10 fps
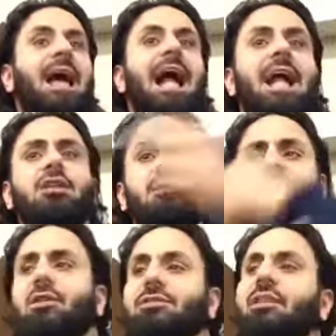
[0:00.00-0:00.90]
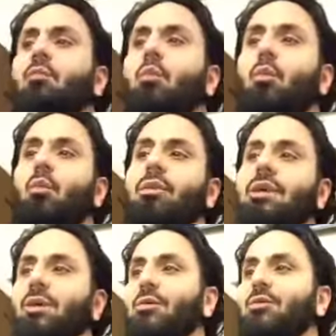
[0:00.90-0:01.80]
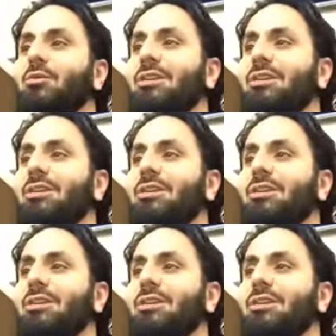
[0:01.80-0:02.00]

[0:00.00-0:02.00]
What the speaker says: And you know, some, you know,